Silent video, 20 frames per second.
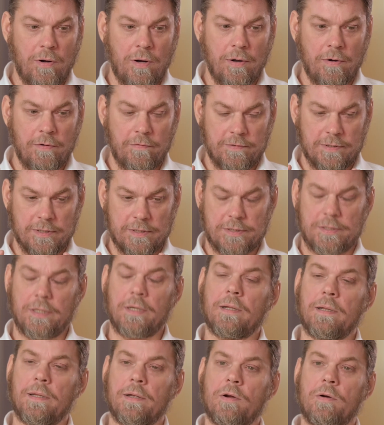I
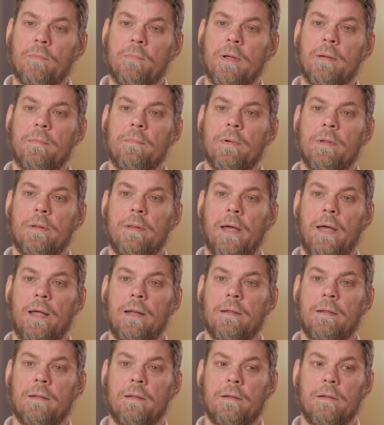distinctly remember
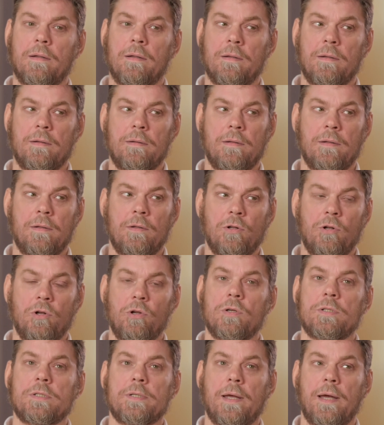that the
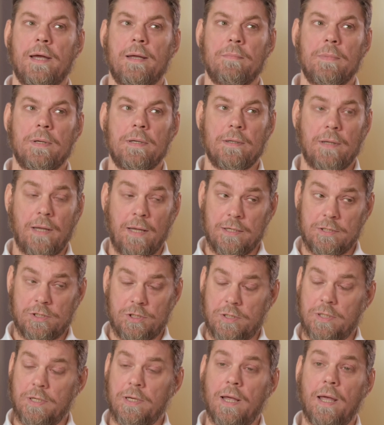nurse came in and
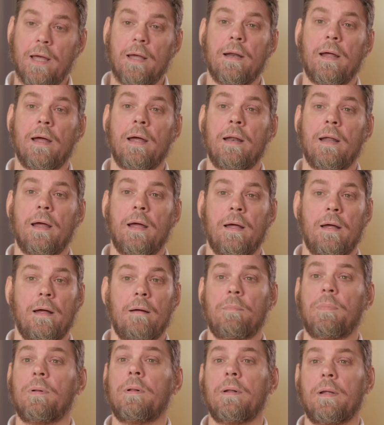she had
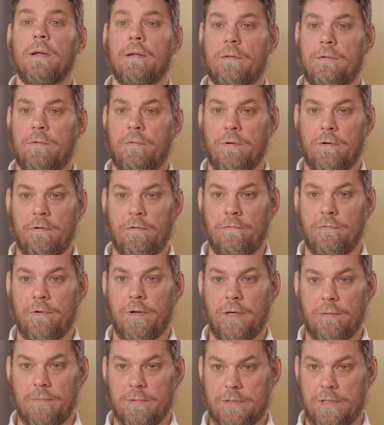a plethora of
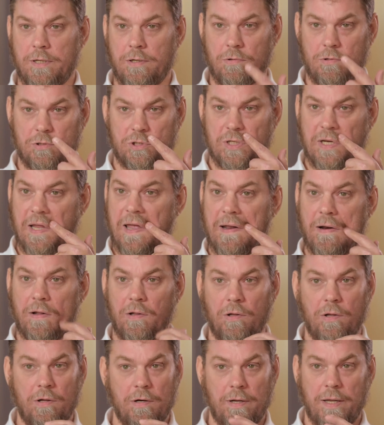reading material. She had a
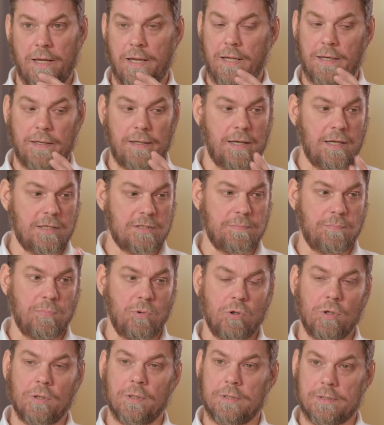lot of handouts,
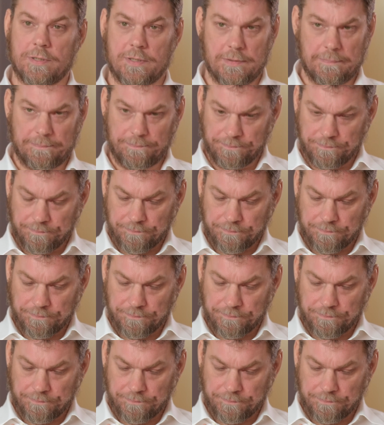booklets,